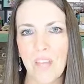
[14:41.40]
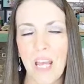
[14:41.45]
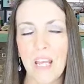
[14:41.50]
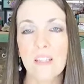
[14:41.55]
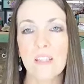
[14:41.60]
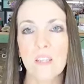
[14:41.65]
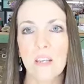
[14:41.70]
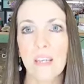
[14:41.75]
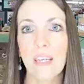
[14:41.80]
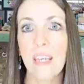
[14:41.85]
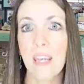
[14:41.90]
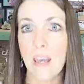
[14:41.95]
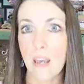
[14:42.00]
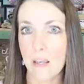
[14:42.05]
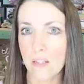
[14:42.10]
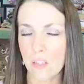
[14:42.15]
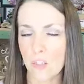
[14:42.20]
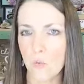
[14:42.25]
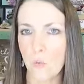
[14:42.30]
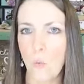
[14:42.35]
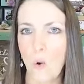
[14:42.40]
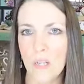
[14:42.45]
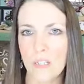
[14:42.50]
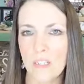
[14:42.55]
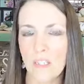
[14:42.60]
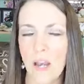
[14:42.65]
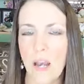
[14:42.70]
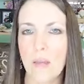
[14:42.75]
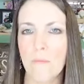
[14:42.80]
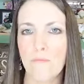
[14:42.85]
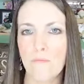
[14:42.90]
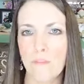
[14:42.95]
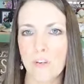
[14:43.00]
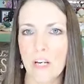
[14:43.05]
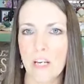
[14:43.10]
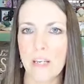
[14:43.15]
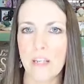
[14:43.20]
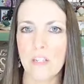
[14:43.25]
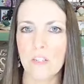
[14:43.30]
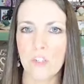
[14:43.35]
as a guest one time
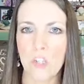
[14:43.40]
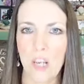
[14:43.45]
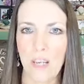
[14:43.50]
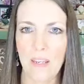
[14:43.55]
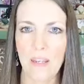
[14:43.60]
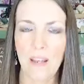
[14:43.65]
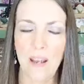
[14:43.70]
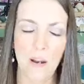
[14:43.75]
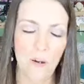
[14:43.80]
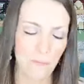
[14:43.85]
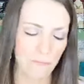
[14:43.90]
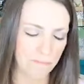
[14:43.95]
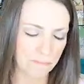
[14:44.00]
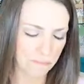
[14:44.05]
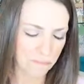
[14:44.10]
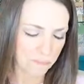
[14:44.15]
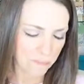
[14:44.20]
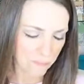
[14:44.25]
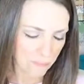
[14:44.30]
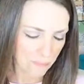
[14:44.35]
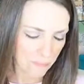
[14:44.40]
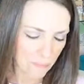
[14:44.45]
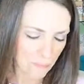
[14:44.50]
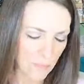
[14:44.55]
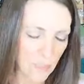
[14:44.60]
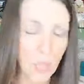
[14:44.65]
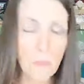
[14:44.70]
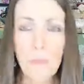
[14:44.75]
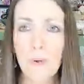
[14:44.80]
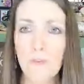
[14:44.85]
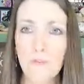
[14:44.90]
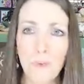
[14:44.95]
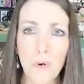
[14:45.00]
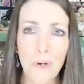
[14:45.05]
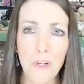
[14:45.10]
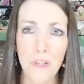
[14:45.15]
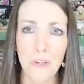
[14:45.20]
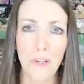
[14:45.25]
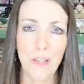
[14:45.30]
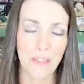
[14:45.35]
free and check it out
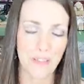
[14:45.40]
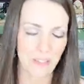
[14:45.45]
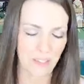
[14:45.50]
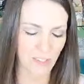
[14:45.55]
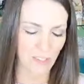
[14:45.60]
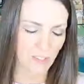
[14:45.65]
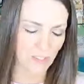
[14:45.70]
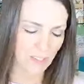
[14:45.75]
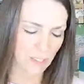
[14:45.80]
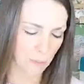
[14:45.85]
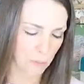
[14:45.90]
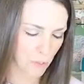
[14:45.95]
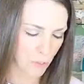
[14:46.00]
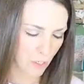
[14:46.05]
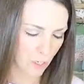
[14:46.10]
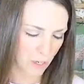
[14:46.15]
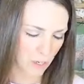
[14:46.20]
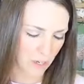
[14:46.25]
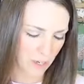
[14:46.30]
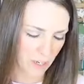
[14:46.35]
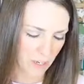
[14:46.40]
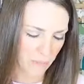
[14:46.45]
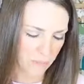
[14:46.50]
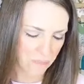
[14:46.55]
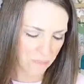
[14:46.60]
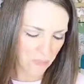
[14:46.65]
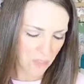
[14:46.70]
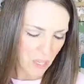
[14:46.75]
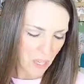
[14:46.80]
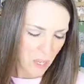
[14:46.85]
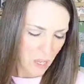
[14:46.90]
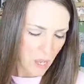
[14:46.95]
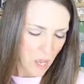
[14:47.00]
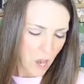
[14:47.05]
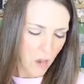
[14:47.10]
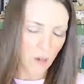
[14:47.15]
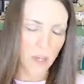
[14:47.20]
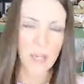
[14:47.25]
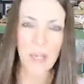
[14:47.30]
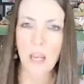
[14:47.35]
before you get this demonstrator kit.
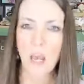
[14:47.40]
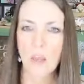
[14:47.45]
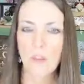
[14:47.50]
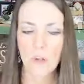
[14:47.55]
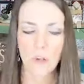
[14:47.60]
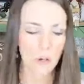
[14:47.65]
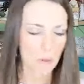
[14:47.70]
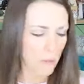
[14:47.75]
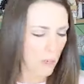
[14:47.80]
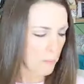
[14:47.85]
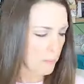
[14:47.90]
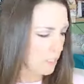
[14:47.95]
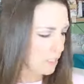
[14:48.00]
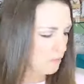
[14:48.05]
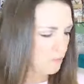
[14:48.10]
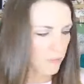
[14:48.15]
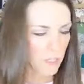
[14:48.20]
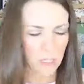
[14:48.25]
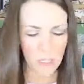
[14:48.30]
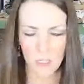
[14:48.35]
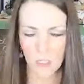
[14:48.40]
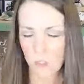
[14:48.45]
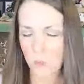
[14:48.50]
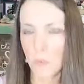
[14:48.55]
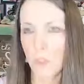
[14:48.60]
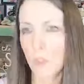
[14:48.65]
Okay, other upcoming events